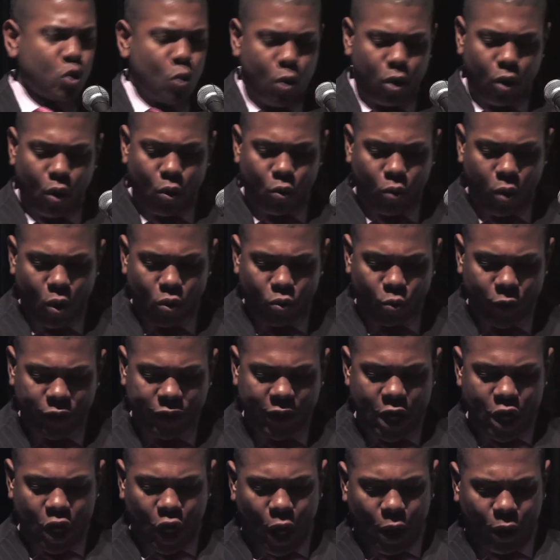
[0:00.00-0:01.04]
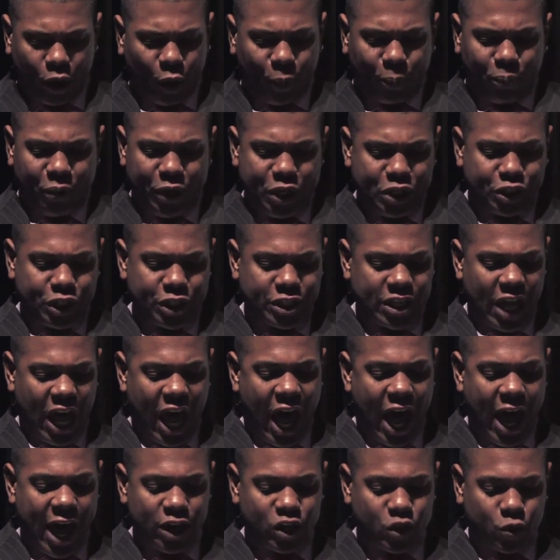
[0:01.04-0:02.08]
quote unquote, with a capricious
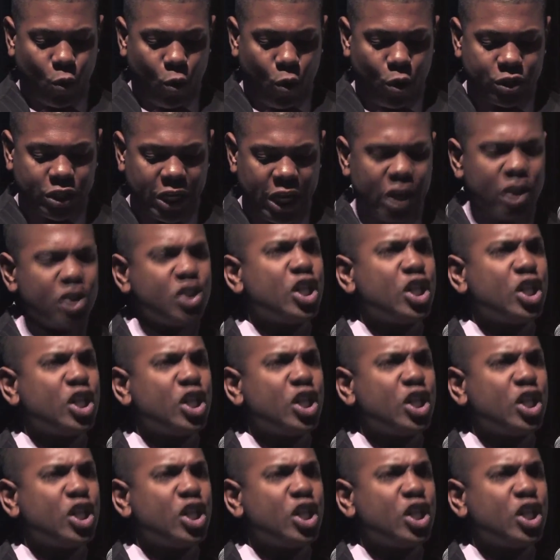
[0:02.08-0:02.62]
eye towards